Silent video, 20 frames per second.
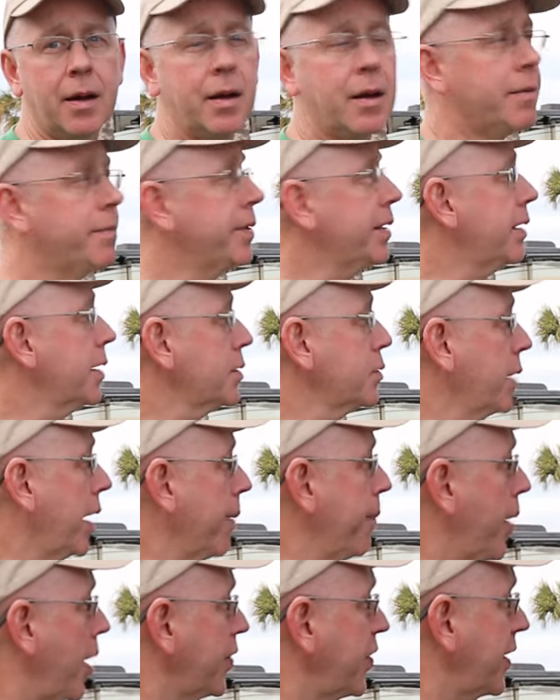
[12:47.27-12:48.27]
Mm. Because when
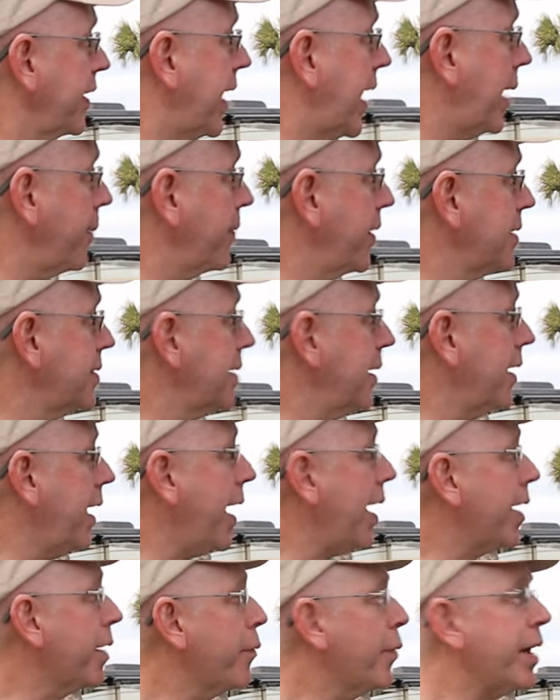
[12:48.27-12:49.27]
I bought the cap, they said,
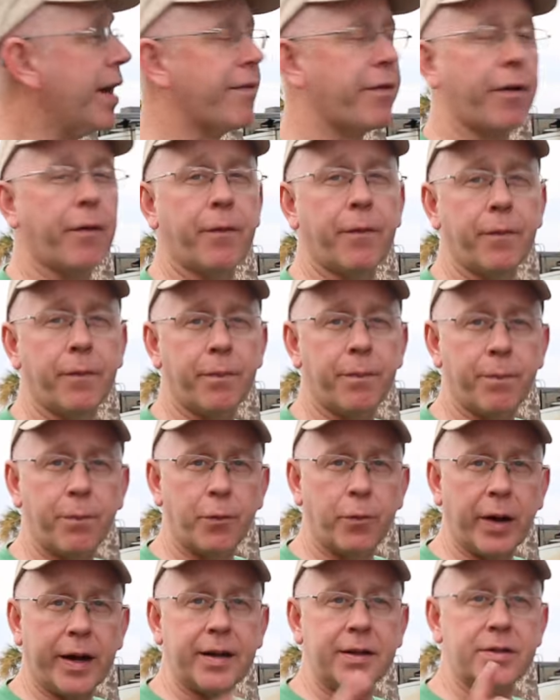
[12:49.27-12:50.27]
hey, we have a
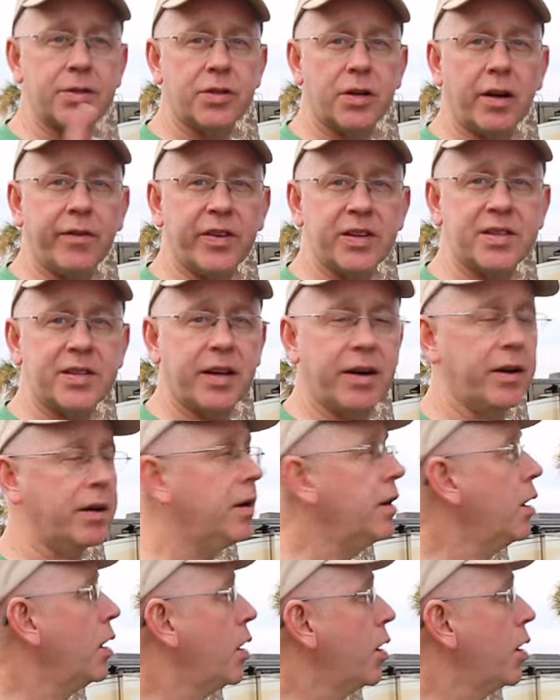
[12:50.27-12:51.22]
great service here.